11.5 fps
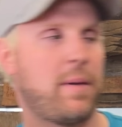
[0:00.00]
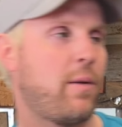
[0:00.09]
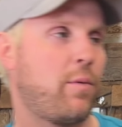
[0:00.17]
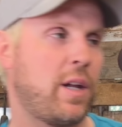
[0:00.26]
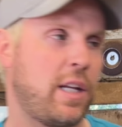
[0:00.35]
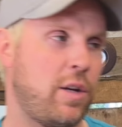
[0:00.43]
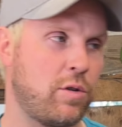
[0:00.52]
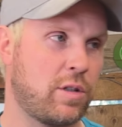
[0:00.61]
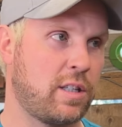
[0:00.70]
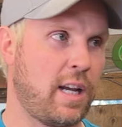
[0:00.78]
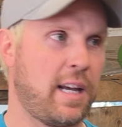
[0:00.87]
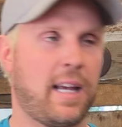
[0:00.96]
And when you
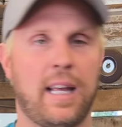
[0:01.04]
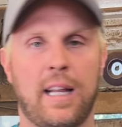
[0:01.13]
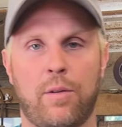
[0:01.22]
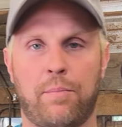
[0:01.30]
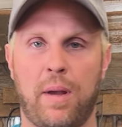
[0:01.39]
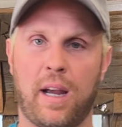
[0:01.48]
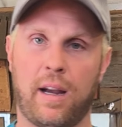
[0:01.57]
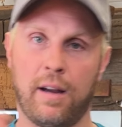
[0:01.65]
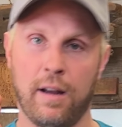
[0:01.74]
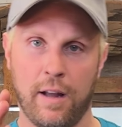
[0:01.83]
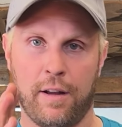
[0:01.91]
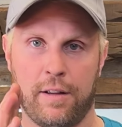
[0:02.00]
sink in a big,
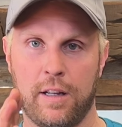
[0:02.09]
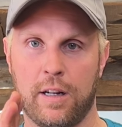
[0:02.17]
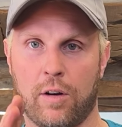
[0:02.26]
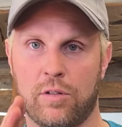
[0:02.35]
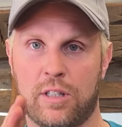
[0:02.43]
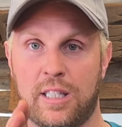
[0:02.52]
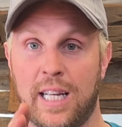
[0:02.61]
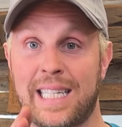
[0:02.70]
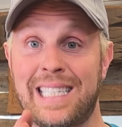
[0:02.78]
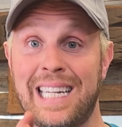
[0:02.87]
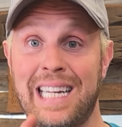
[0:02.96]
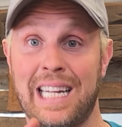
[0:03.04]
you know,
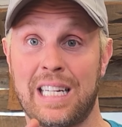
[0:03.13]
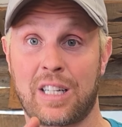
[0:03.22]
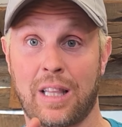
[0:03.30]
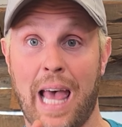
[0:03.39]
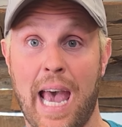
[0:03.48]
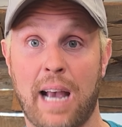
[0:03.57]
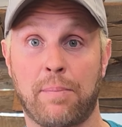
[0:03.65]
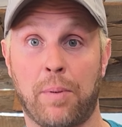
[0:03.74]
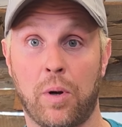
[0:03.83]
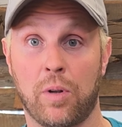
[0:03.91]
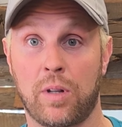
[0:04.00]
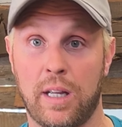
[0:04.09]
16 inch lag
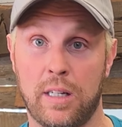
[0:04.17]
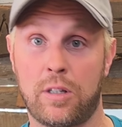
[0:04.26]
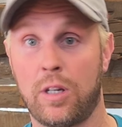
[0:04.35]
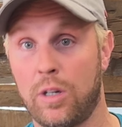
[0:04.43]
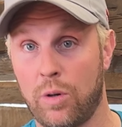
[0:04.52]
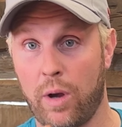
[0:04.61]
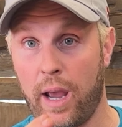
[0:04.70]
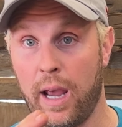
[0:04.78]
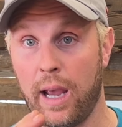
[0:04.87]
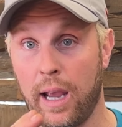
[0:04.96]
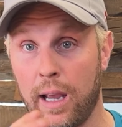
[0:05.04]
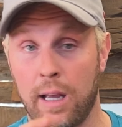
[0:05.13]
bolt into
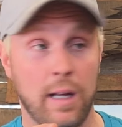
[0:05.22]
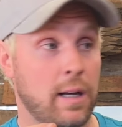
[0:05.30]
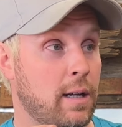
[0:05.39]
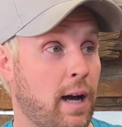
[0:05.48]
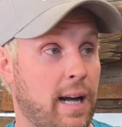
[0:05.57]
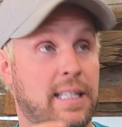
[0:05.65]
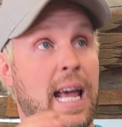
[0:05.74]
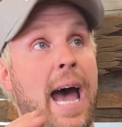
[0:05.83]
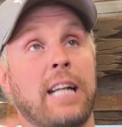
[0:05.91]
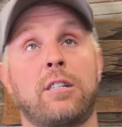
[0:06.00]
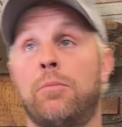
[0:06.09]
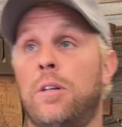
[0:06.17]
a
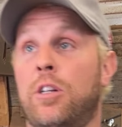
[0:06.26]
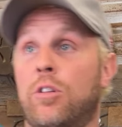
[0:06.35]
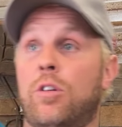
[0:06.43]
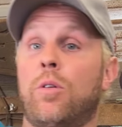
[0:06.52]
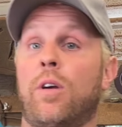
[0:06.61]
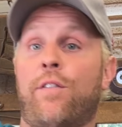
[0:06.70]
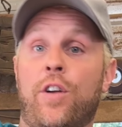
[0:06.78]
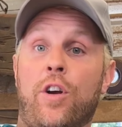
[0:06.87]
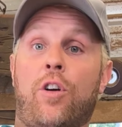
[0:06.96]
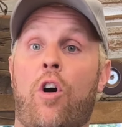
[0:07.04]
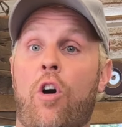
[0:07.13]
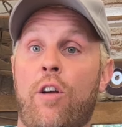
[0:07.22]
attachment you're doing for your
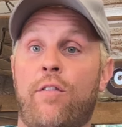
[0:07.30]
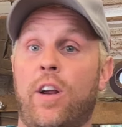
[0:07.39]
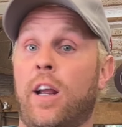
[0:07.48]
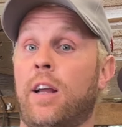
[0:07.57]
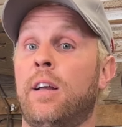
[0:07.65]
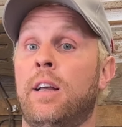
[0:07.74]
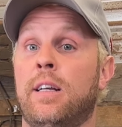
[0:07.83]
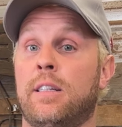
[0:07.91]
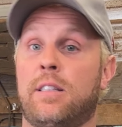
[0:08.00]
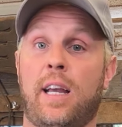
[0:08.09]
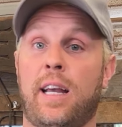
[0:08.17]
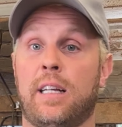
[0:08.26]
carving,
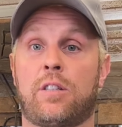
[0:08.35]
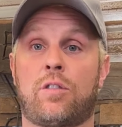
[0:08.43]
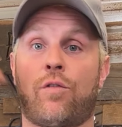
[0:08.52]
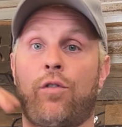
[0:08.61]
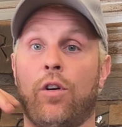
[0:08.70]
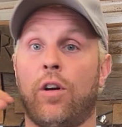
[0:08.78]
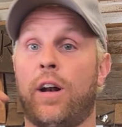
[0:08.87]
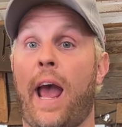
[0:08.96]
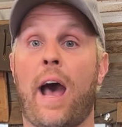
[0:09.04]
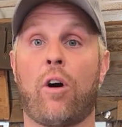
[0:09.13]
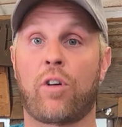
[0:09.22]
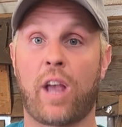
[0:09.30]
say it's for an
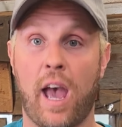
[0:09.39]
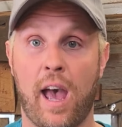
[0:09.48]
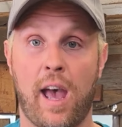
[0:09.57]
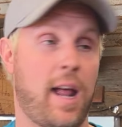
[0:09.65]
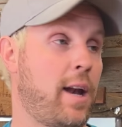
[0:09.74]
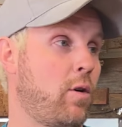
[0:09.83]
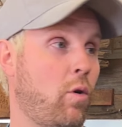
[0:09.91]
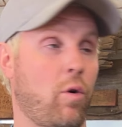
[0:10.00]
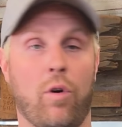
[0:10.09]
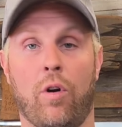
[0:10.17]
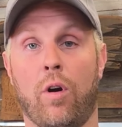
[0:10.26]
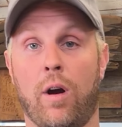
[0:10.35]
elk head
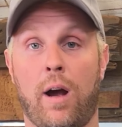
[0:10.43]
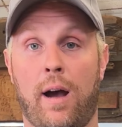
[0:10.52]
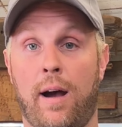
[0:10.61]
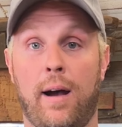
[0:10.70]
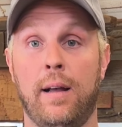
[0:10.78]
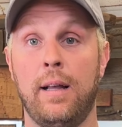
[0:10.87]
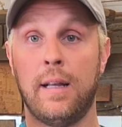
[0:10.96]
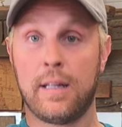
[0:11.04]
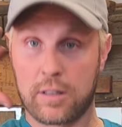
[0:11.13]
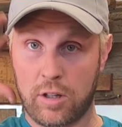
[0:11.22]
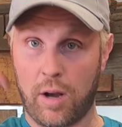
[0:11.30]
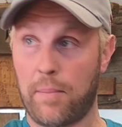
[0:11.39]
or uh,
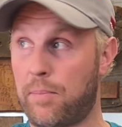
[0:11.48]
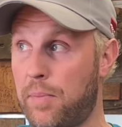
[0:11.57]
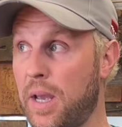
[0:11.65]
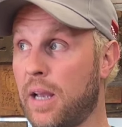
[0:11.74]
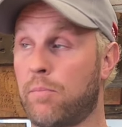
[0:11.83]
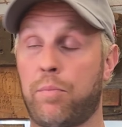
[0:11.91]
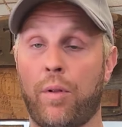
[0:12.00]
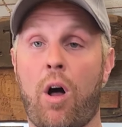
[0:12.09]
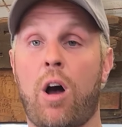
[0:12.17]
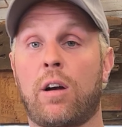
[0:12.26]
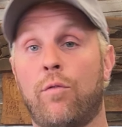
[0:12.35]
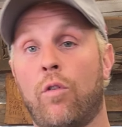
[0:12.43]
some big
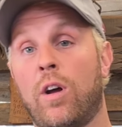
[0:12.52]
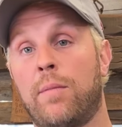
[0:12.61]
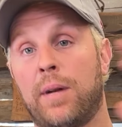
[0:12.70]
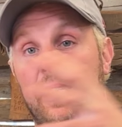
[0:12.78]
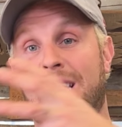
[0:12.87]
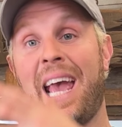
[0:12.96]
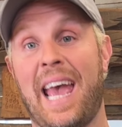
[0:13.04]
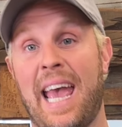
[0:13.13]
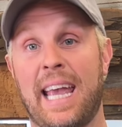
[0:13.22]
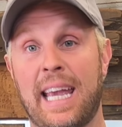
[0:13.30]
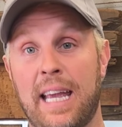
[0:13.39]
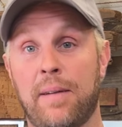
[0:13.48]
block of wood, but it's
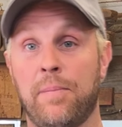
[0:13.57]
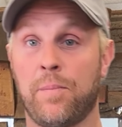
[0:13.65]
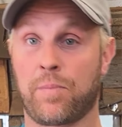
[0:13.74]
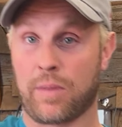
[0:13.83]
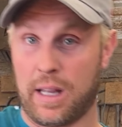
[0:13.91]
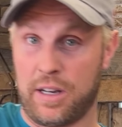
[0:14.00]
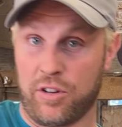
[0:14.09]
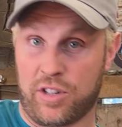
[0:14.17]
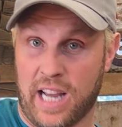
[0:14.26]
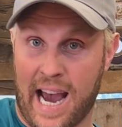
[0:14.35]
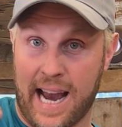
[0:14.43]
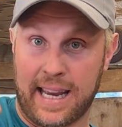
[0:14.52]
hanging, and you're
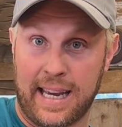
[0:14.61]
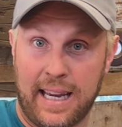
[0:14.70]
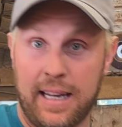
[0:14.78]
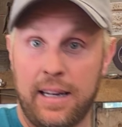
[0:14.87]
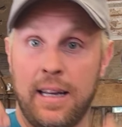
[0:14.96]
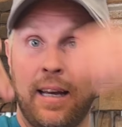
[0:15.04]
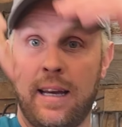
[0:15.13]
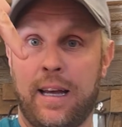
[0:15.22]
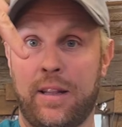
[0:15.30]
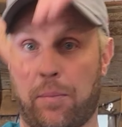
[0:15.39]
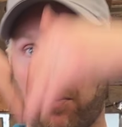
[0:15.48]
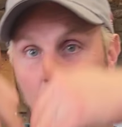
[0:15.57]
tacking it
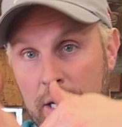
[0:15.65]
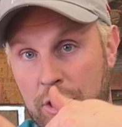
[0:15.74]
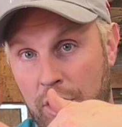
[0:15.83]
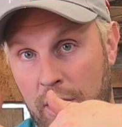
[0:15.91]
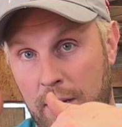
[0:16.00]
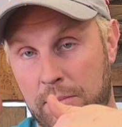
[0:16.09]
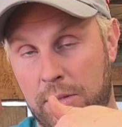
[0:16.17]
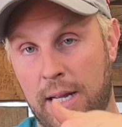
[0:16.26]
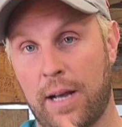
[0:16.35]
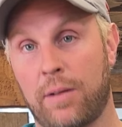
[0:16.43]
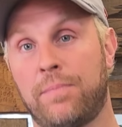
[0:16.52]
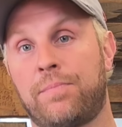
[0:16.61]
and the pressure comes
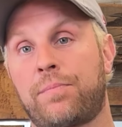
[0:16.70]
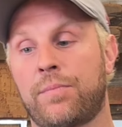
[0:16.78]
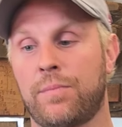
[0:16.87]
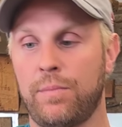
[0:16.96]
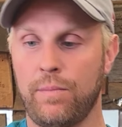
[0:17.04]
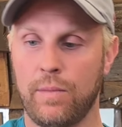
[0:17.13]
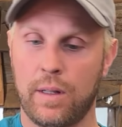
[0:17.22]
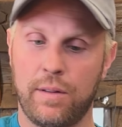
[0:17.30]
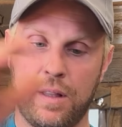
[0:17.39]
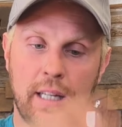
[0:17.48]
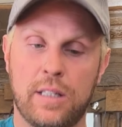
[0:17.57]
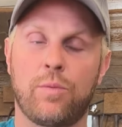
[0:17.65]
down,
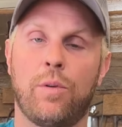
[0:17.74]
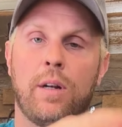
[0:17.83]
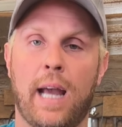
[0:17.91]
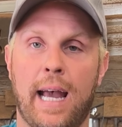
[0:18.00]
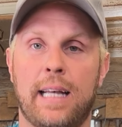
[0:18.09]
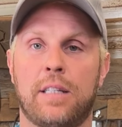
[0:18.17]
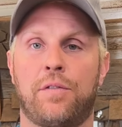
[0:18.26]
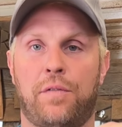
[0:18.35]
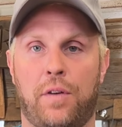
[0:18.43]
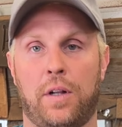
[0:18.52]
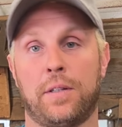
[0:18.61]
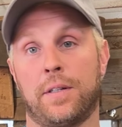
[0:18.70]
this one has
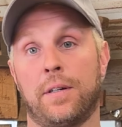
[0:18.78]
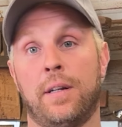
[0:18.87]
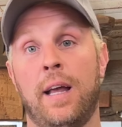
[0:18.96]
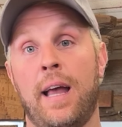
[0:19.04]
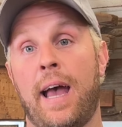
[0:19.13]
faltered.